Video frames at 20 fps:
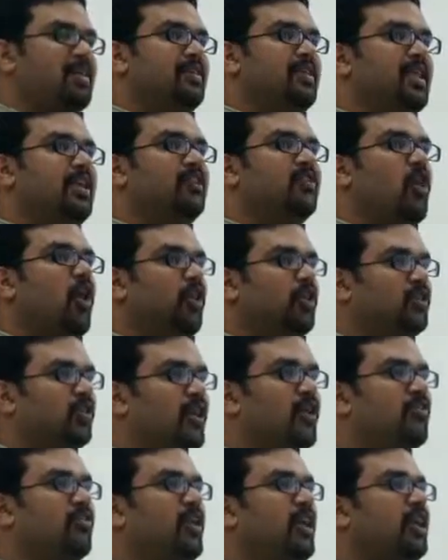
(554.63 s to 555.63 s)
There is also
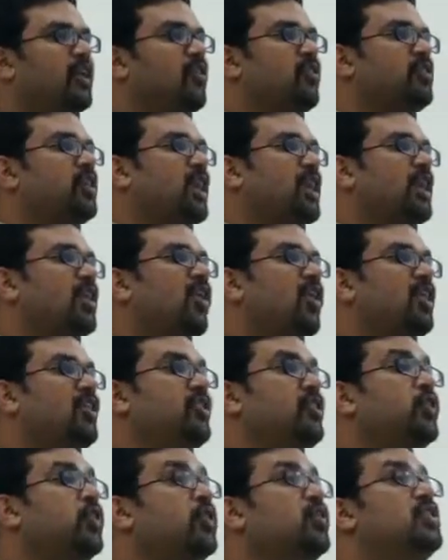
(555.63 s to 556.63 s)
a field of study called
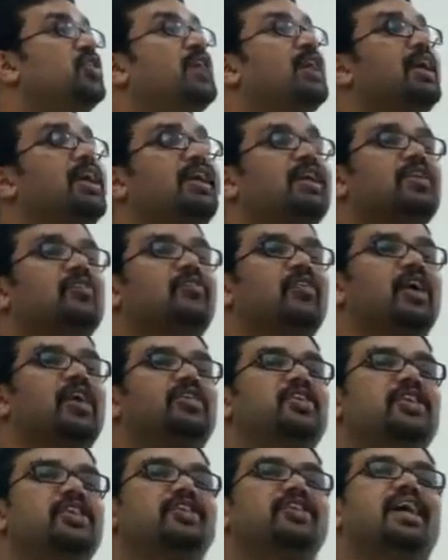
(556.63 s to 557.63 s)
as user
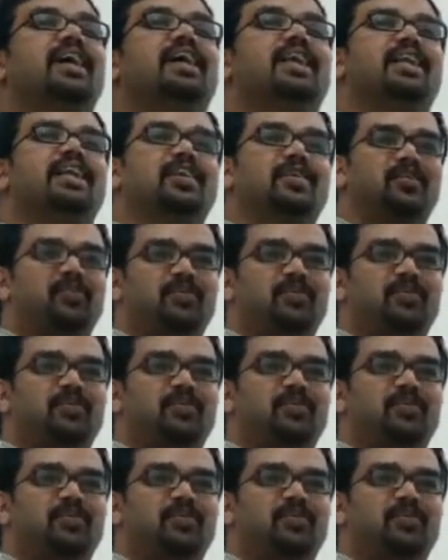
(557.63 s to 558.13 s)
interface design.